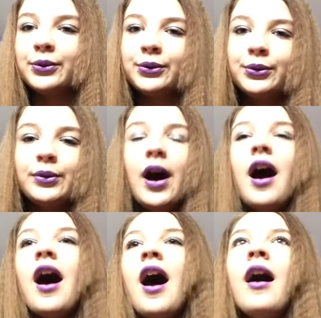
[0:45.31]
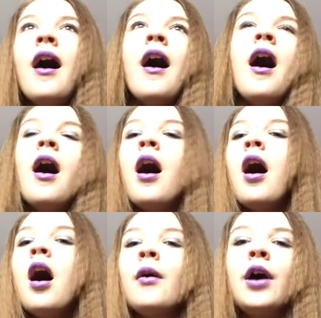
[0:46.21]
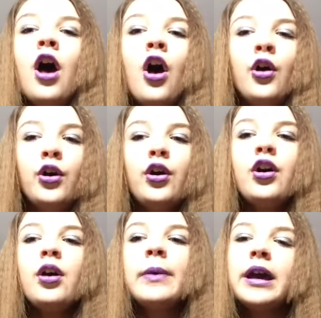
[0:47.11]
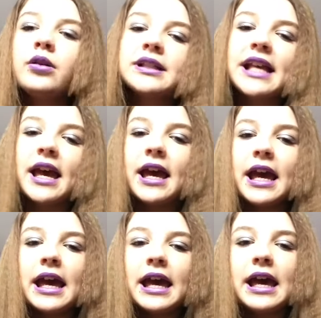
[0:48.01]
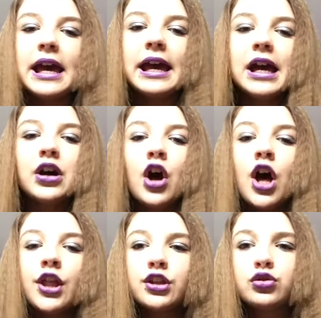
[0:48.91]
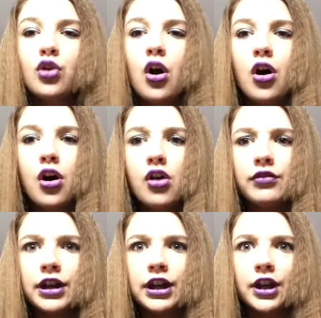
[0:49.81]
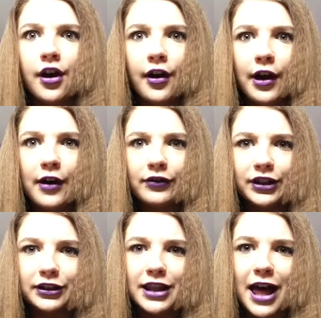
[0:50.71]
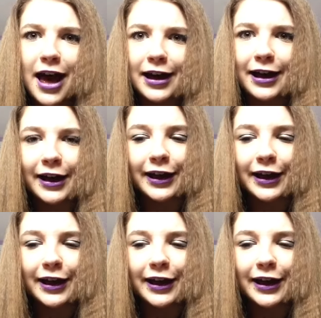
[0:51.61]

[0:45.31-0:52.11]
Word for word: oh, who will tell the story of your life?